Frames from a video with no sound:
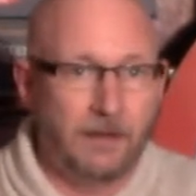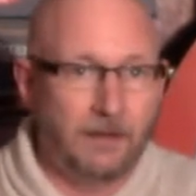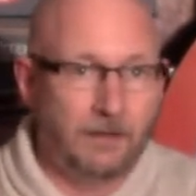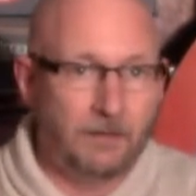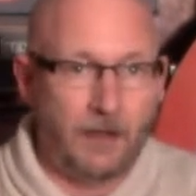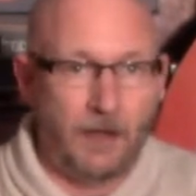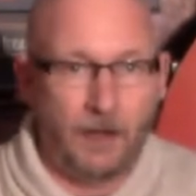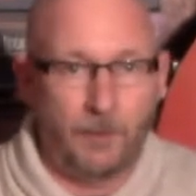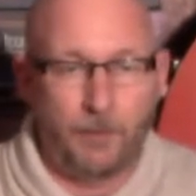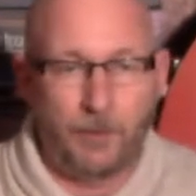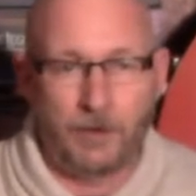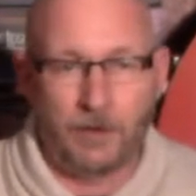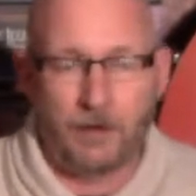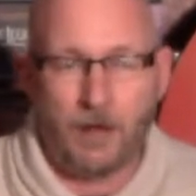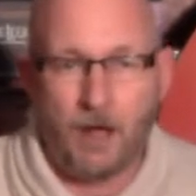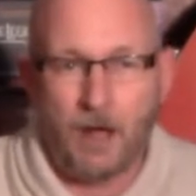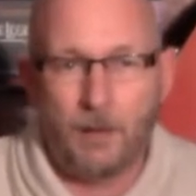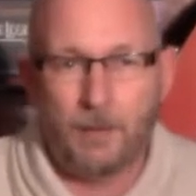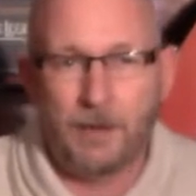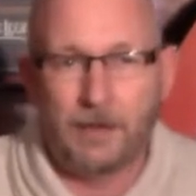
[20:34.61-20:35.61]
Put a
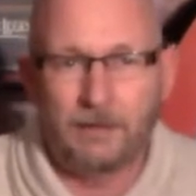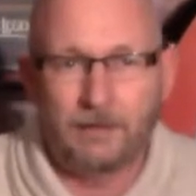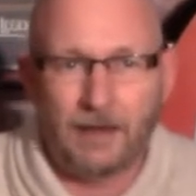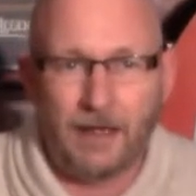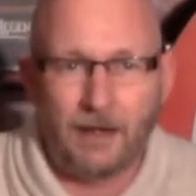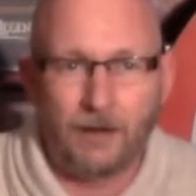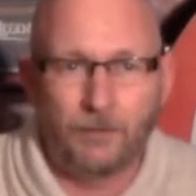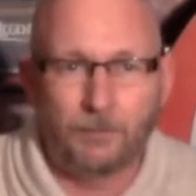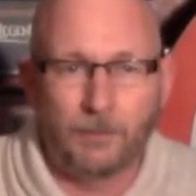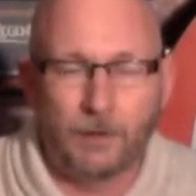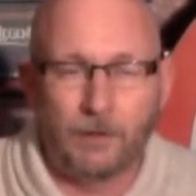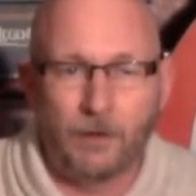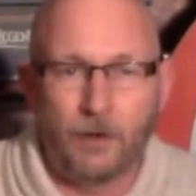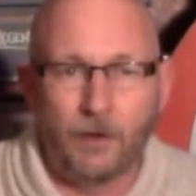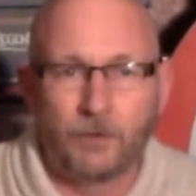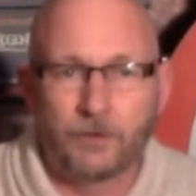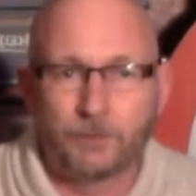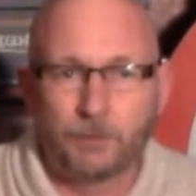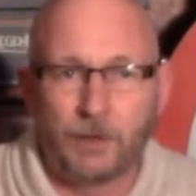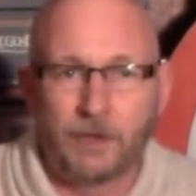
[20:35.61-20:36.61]
comment down
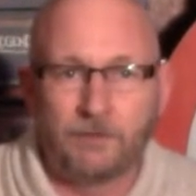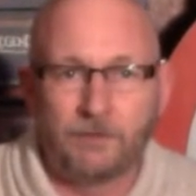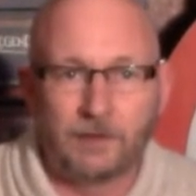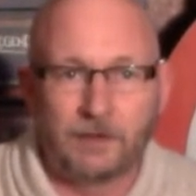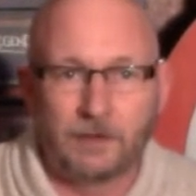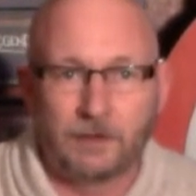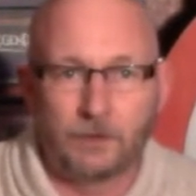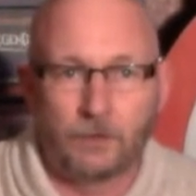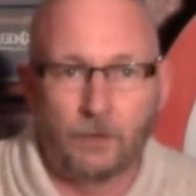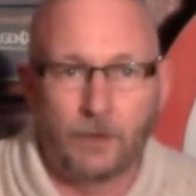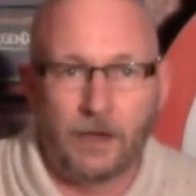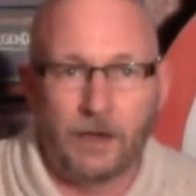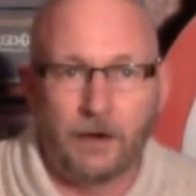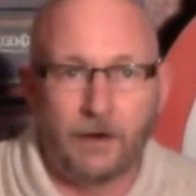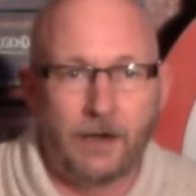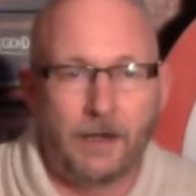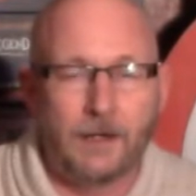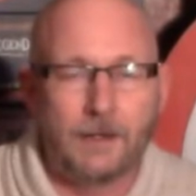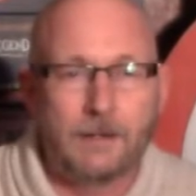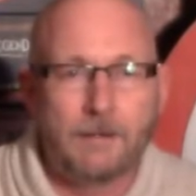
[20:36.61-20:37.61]
below, Springfield, Illinois
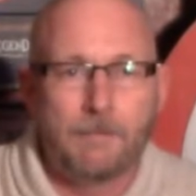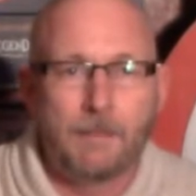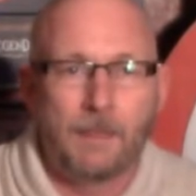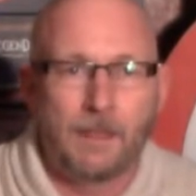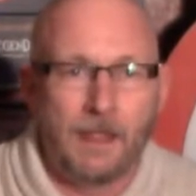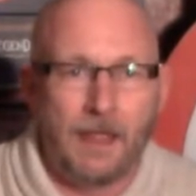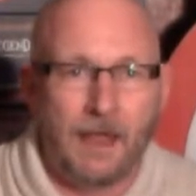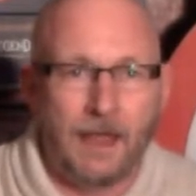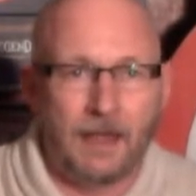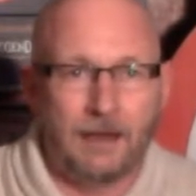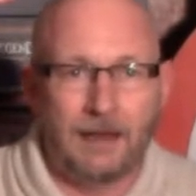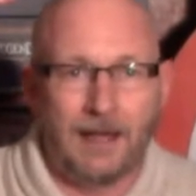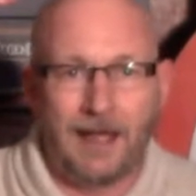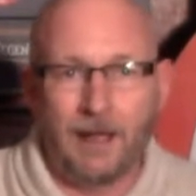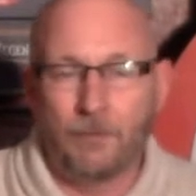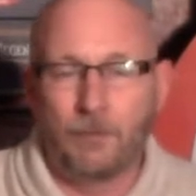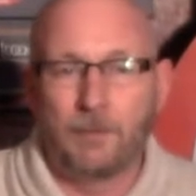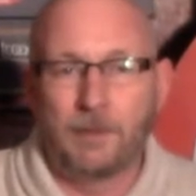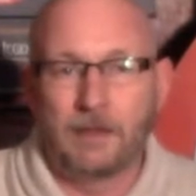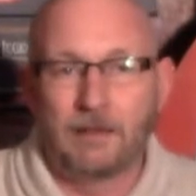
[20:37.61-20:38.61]
area, and I
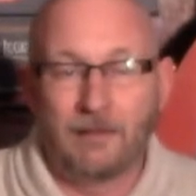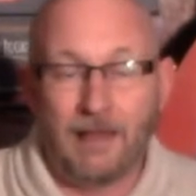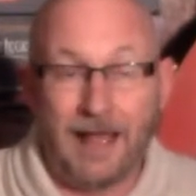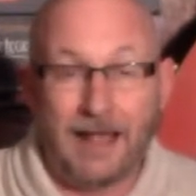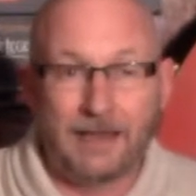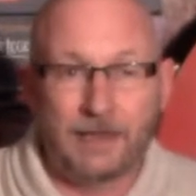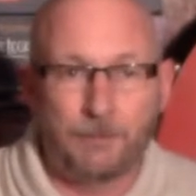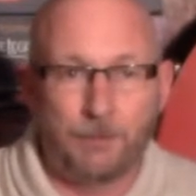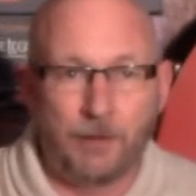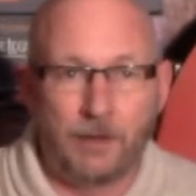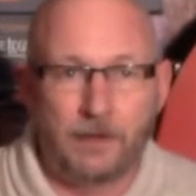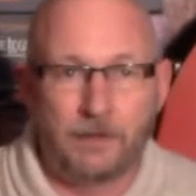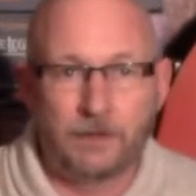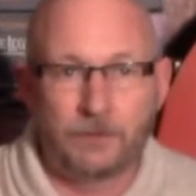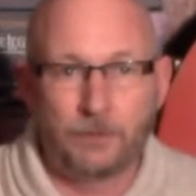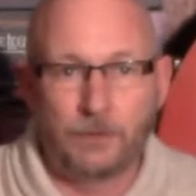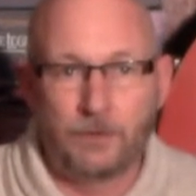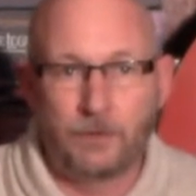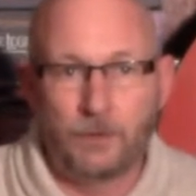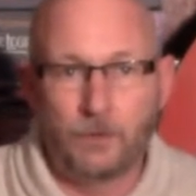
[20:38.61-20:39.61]
will be glad to play this
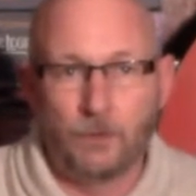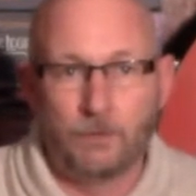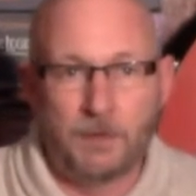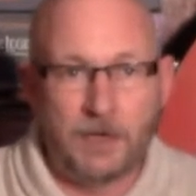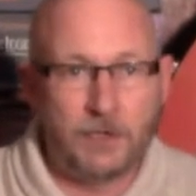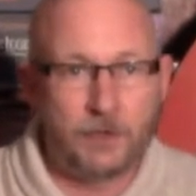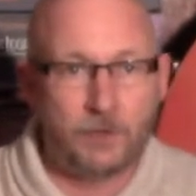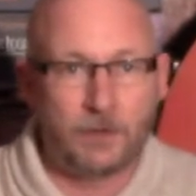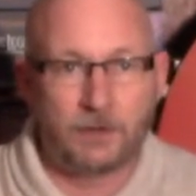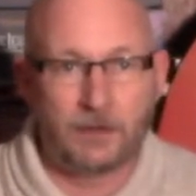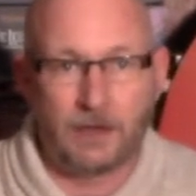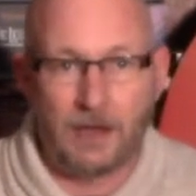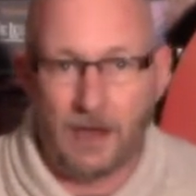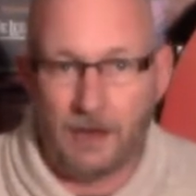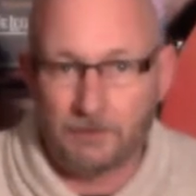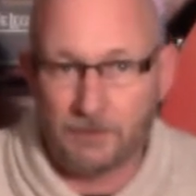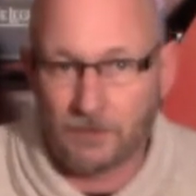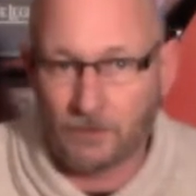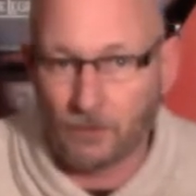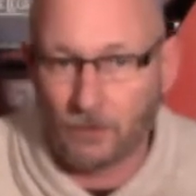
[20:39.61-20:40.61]
with you, meet you at the
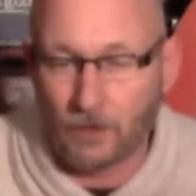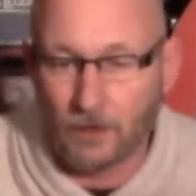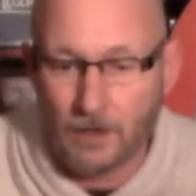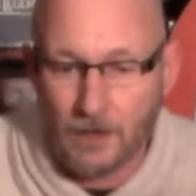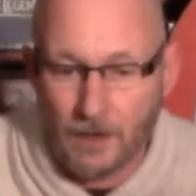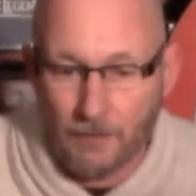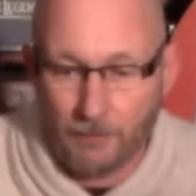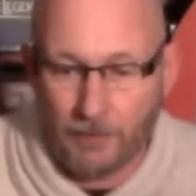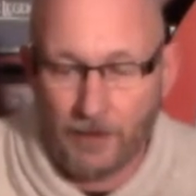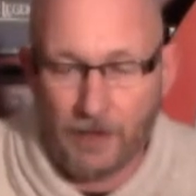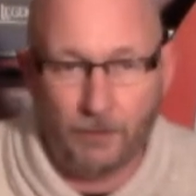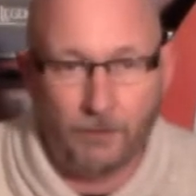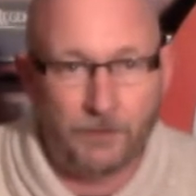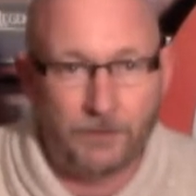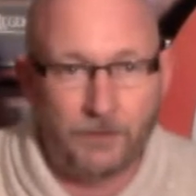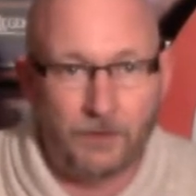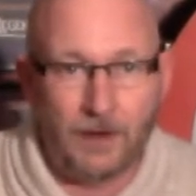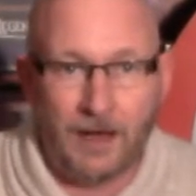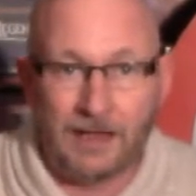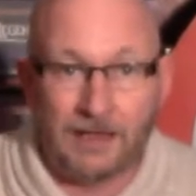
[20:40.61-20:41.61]
game store, play it with
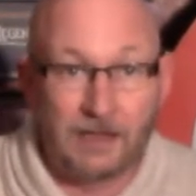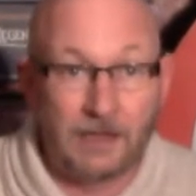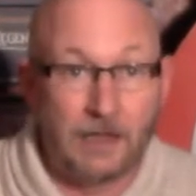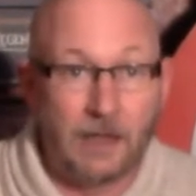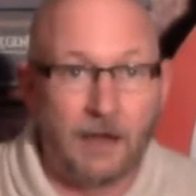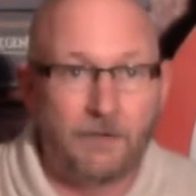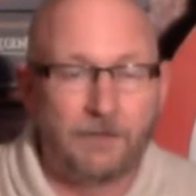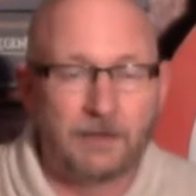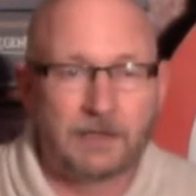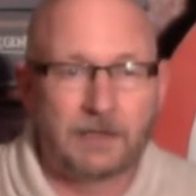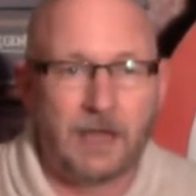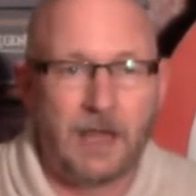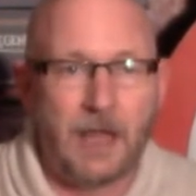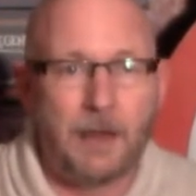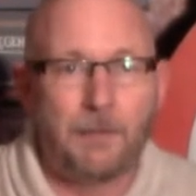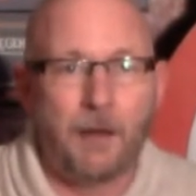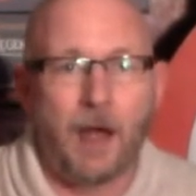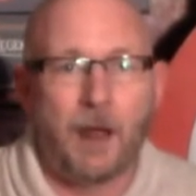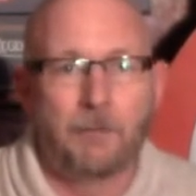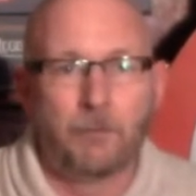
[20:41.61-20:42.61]
you. I love this
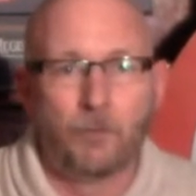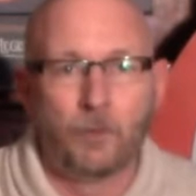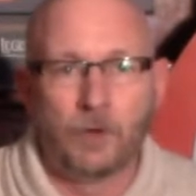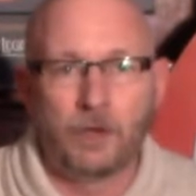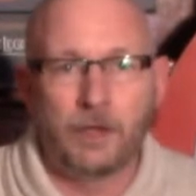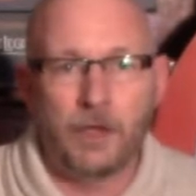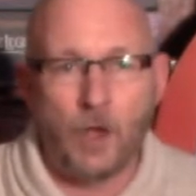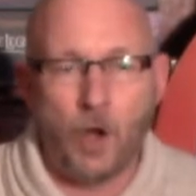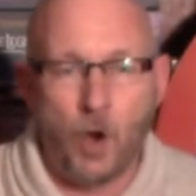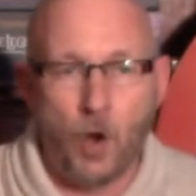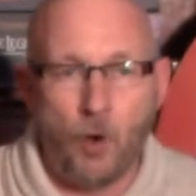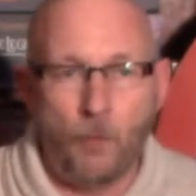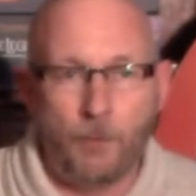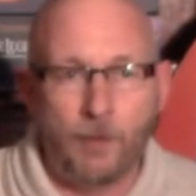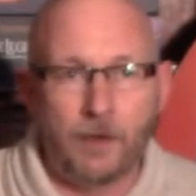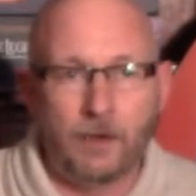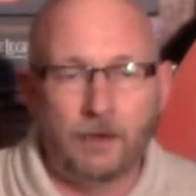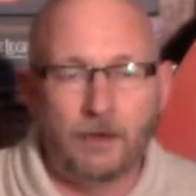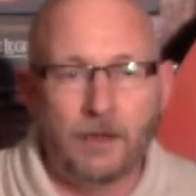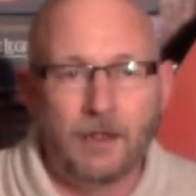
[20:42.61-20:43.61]
game. I'm really
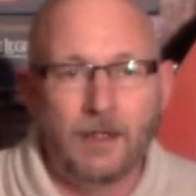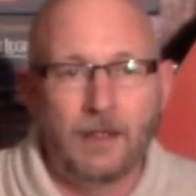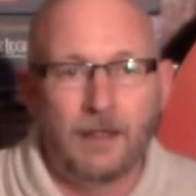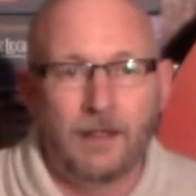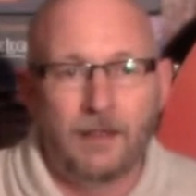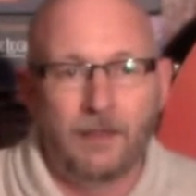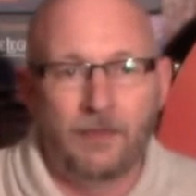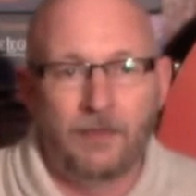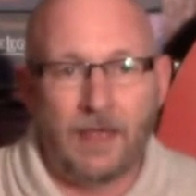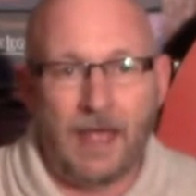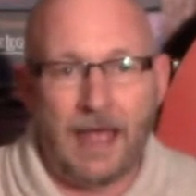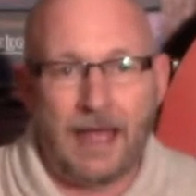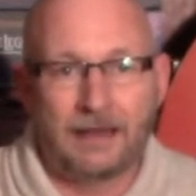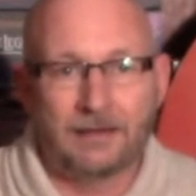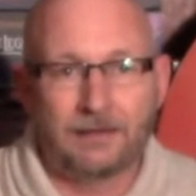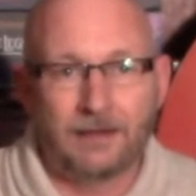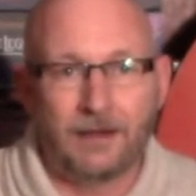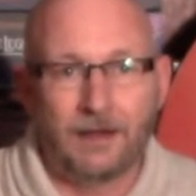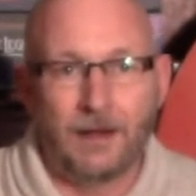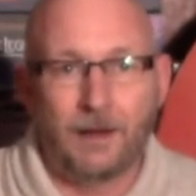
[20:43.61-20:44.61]
hoping
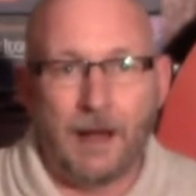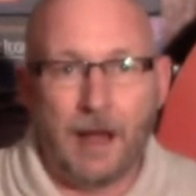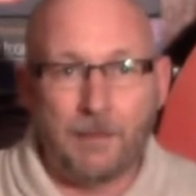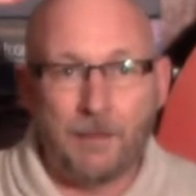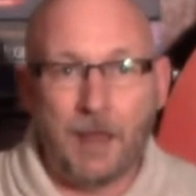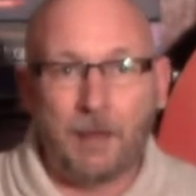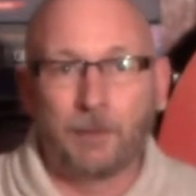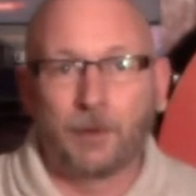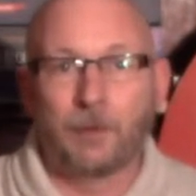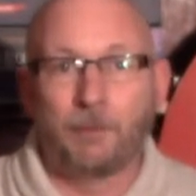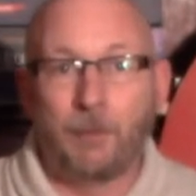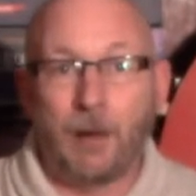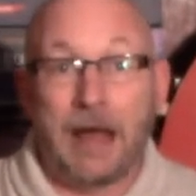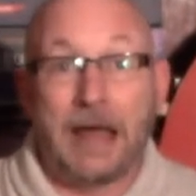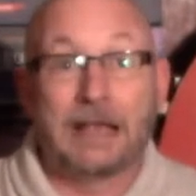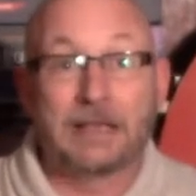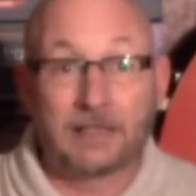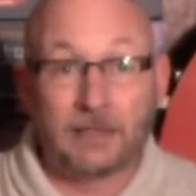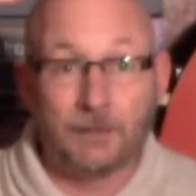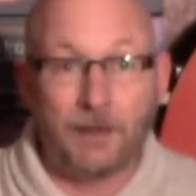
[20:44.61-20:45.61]
that I'm able to
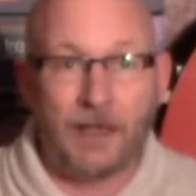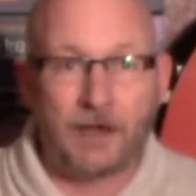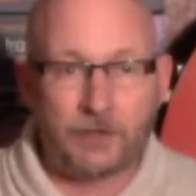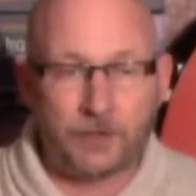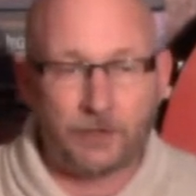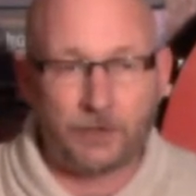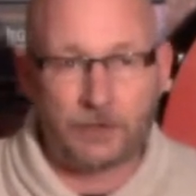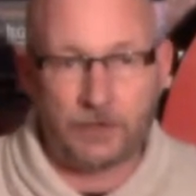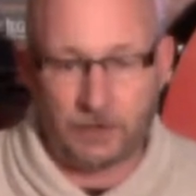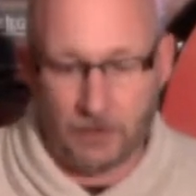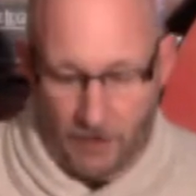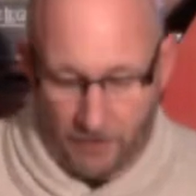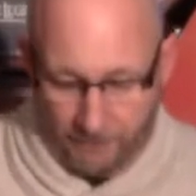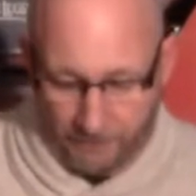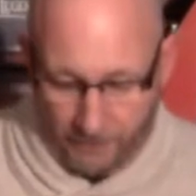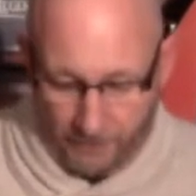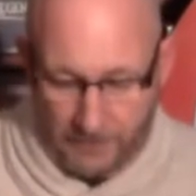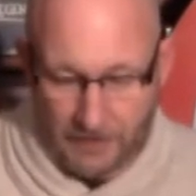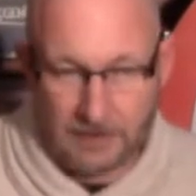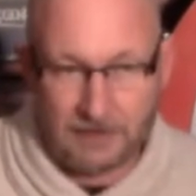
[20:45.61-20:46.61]
buy some extra stuff
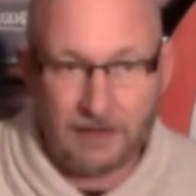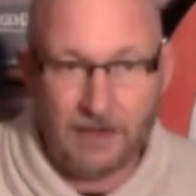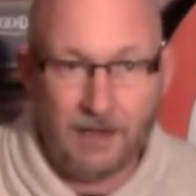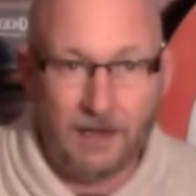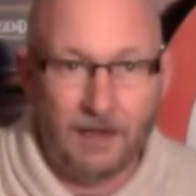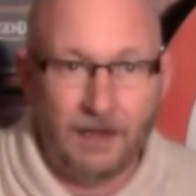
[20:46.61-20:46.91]
for this.